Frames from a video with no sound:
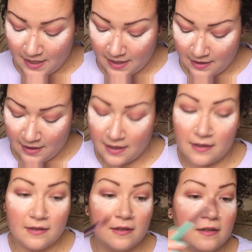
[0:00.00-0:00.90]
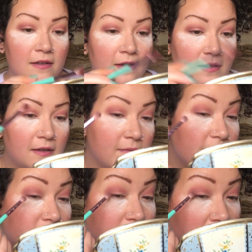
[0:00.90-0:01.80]
palette.
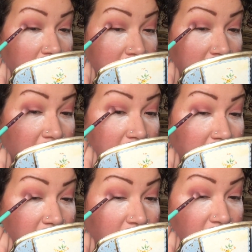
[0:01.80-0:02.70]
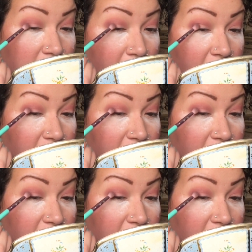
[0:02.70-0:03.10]
And as I said, this is the first time